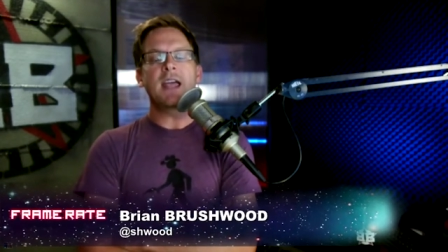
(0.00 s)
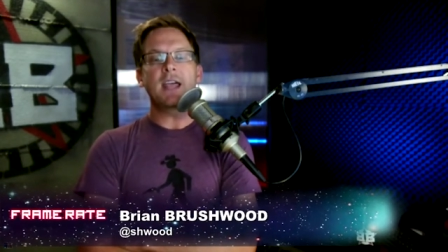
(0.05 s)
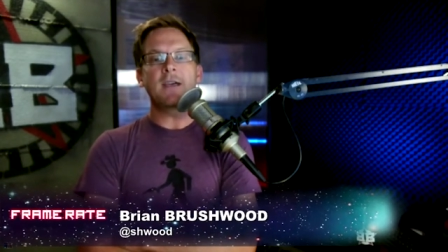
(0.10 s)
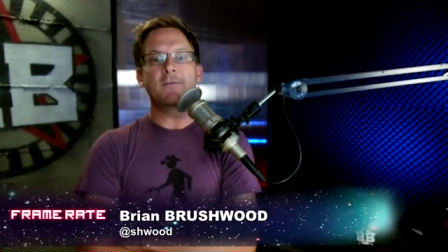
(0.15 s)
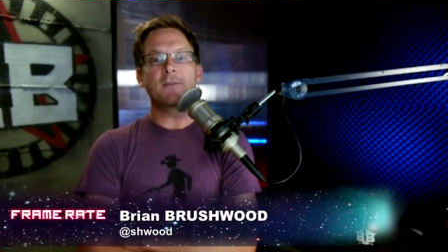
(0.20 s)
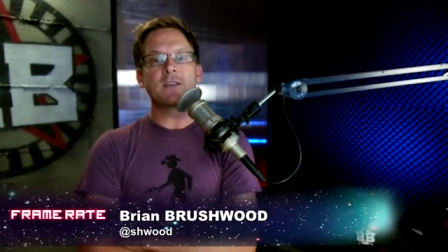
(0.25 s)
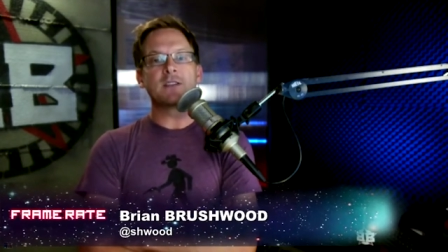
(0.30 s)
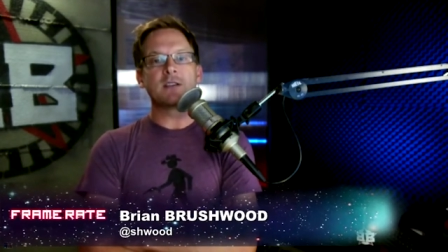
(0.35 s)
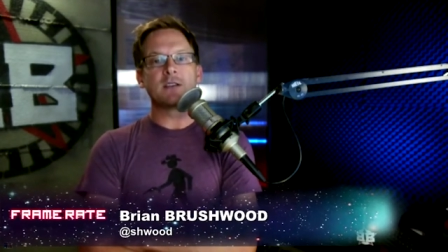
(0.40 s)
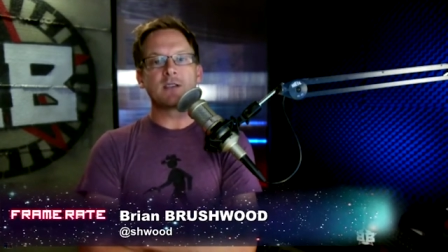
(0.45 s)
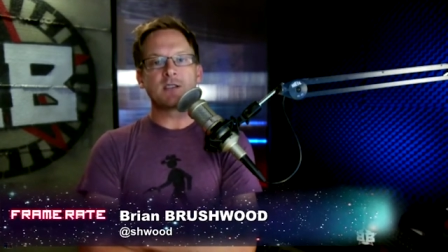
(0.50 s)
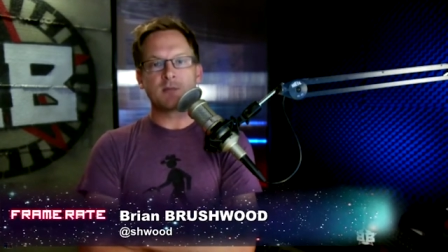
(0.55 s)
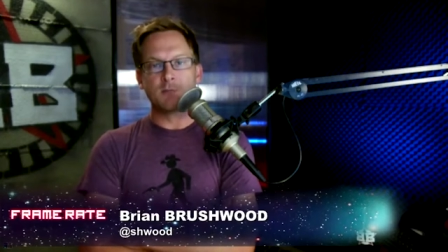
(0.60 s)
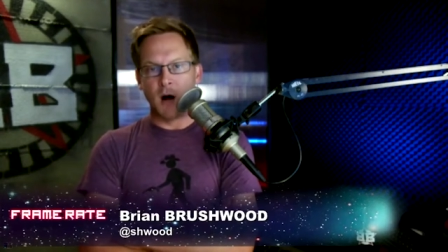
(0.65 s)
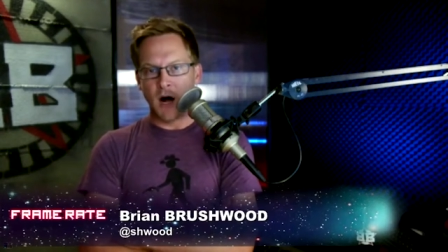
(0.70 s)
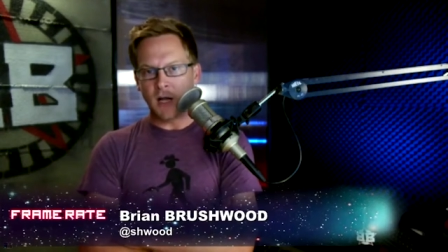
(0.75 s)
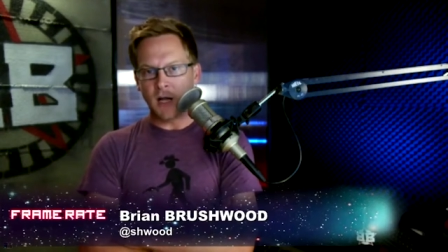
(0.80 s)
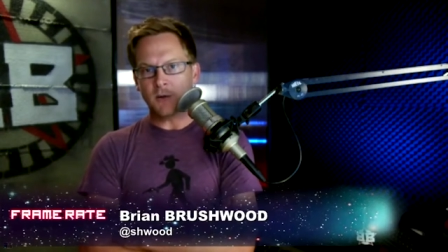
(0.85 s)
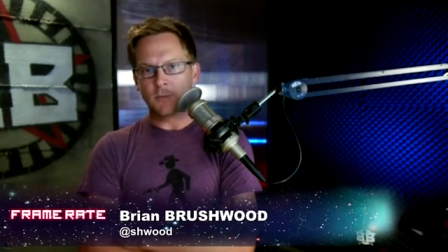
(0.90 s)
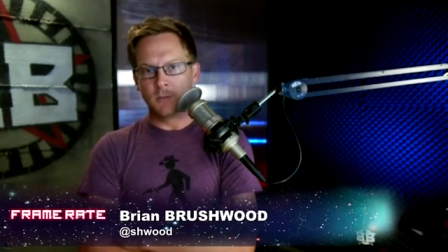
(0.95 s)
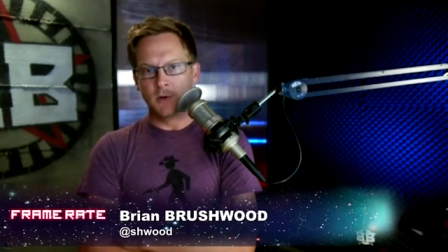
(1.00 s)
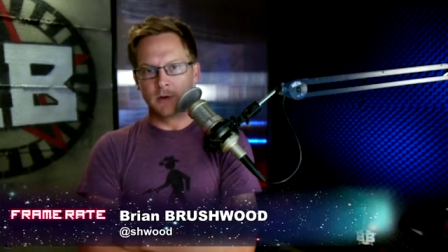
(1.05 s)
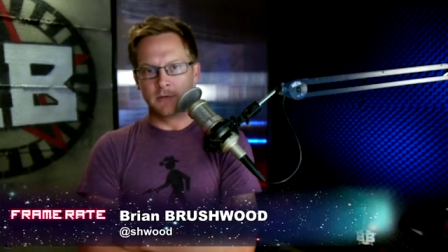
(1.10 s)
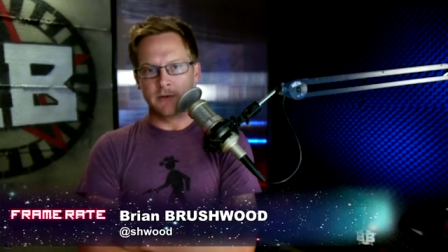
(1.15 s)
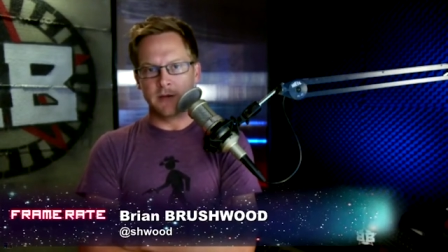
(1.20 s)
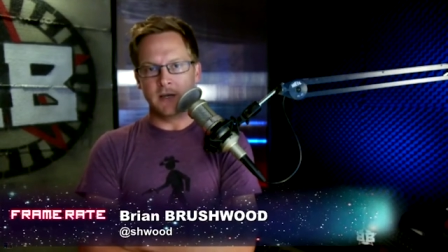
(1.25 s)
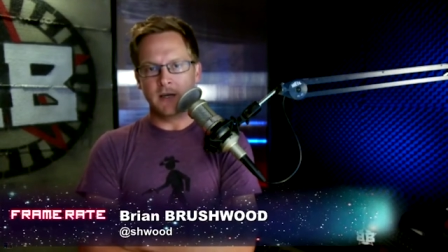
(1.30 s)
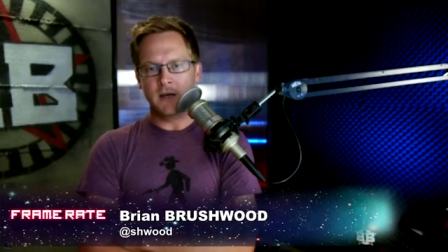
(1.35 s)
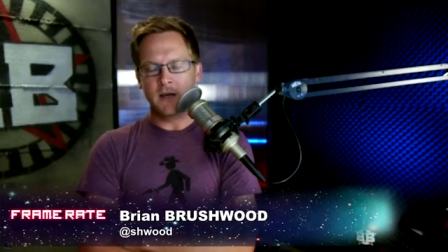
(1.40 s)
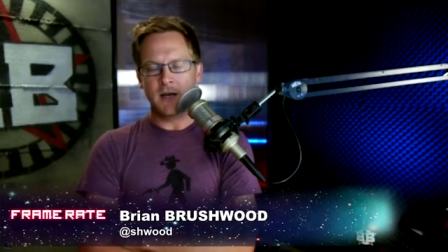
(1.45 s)
If it's a smaller
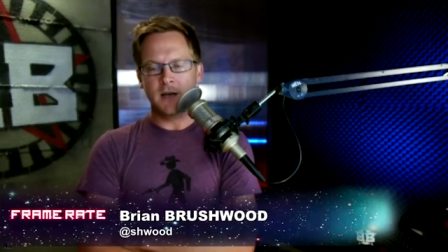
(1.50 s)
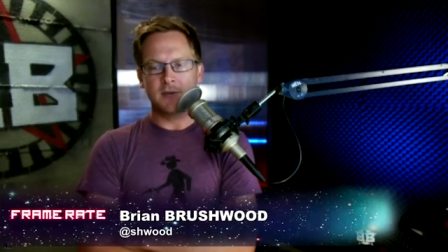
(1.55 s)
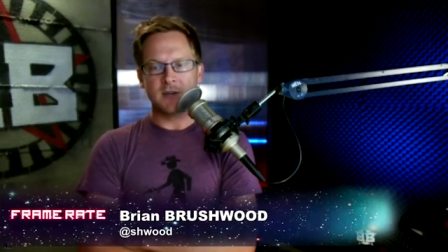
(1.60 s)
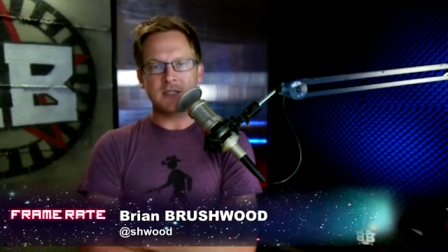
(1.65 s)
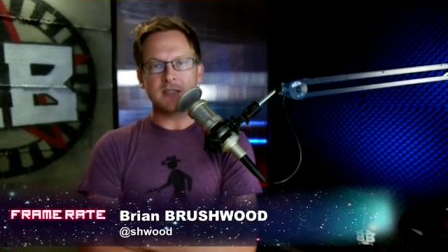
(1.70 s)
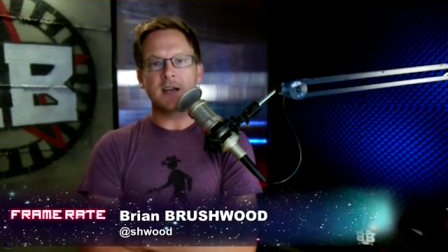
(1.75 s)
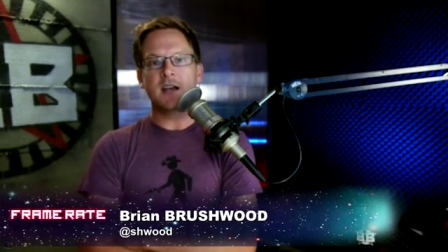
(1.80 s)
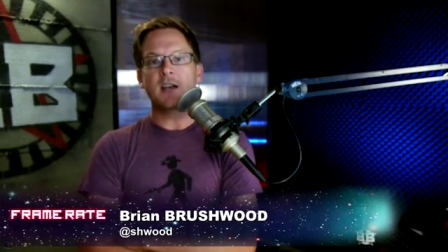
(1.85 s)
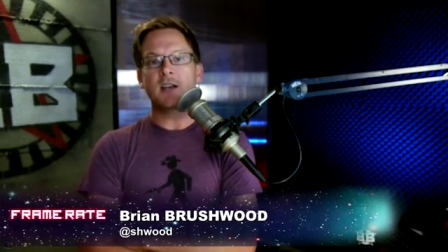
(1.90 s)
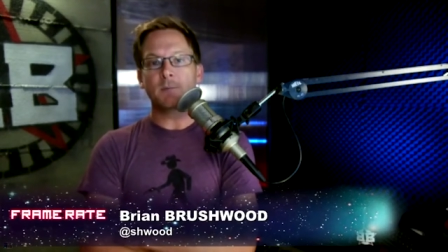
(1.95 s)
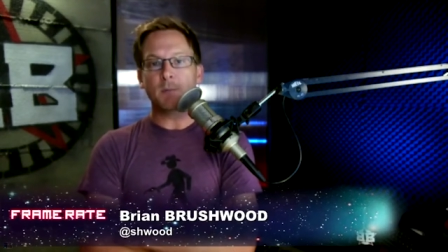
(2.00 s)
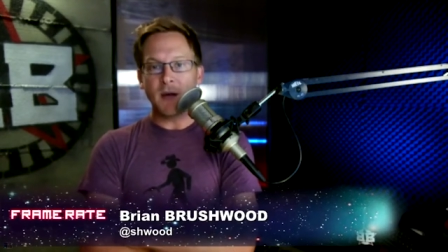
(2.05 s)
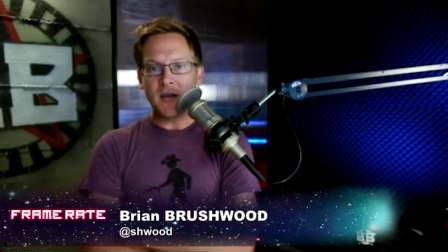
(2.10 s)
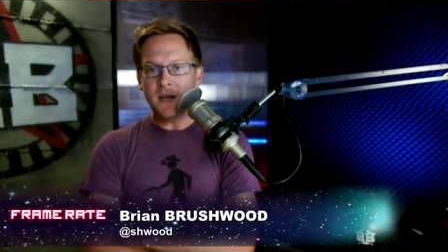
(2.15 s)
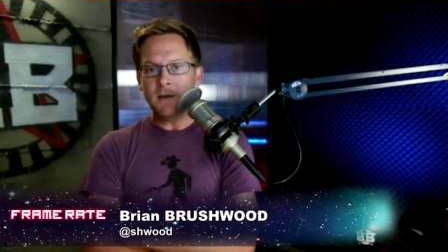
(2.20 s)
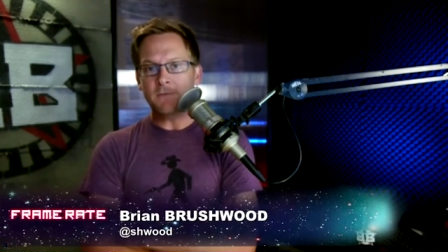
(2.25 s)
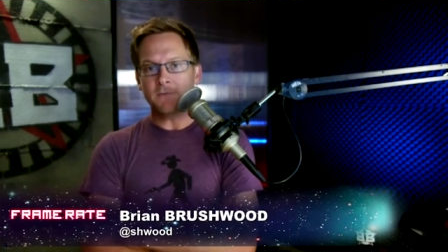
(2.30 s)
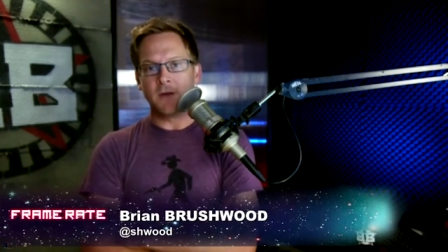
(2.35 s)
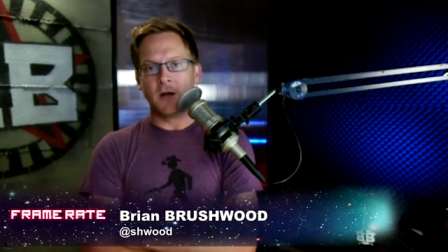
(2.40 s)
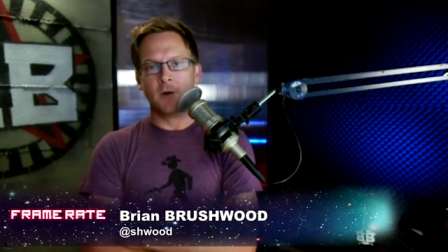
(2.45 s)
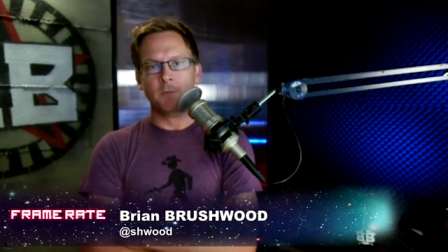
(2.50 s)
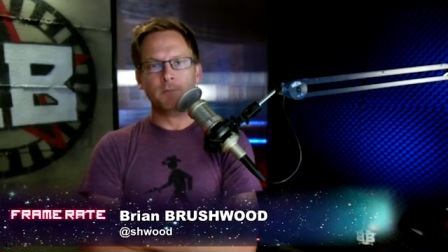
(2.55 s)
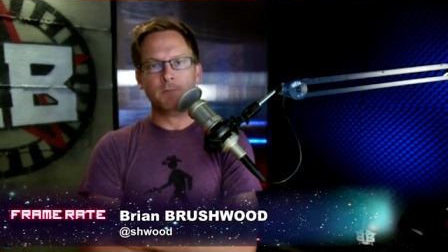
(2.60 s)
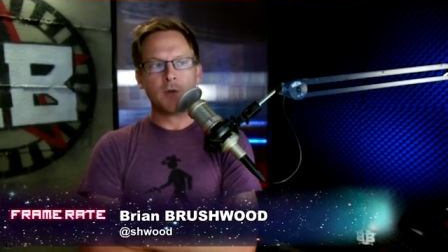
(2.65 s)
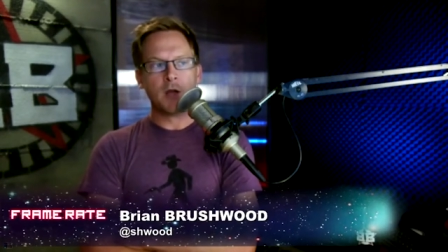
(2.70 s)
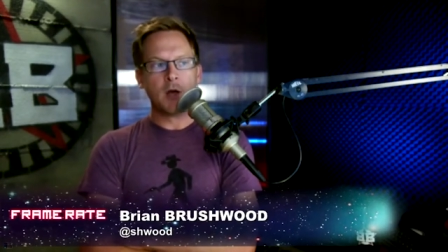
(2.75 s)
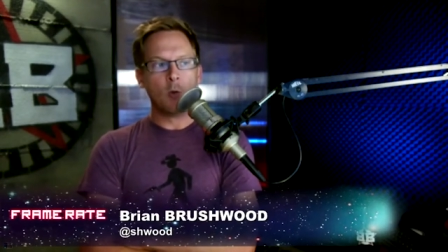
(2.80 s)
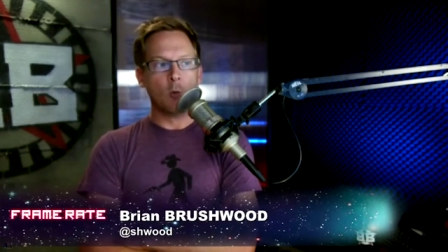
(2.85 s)
movie, if it's an independent film,